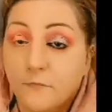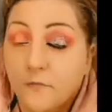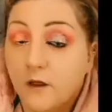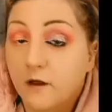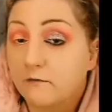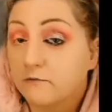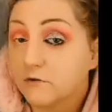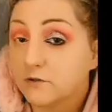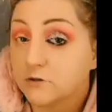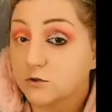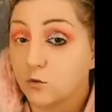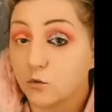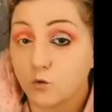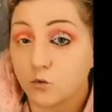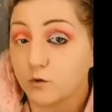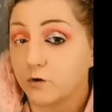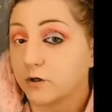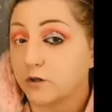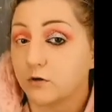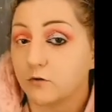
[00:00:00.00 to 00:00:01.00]
have a
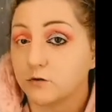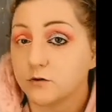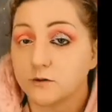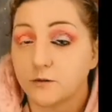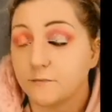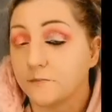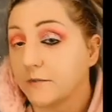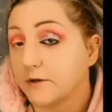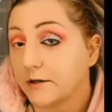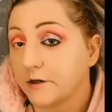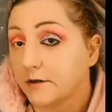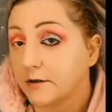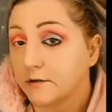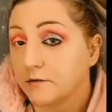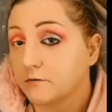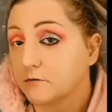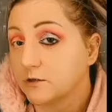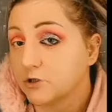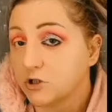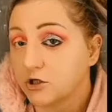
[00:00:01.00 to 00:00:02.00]
story or
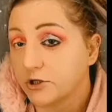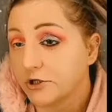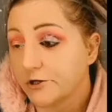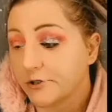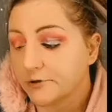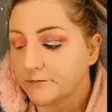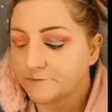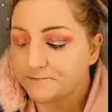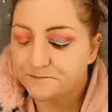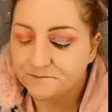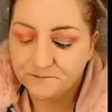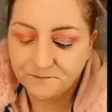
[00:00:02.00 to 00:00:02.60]
something to share.